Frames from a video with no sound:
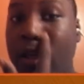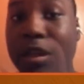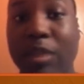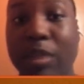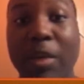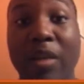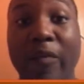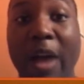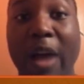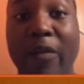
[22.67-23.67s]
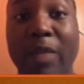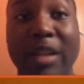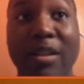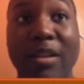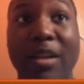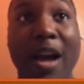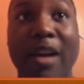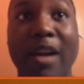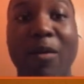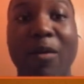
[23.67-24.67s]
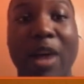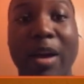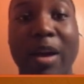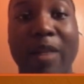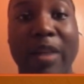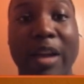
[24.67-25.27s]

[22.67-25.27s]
Speaking of bathroom, that's kind of where I am right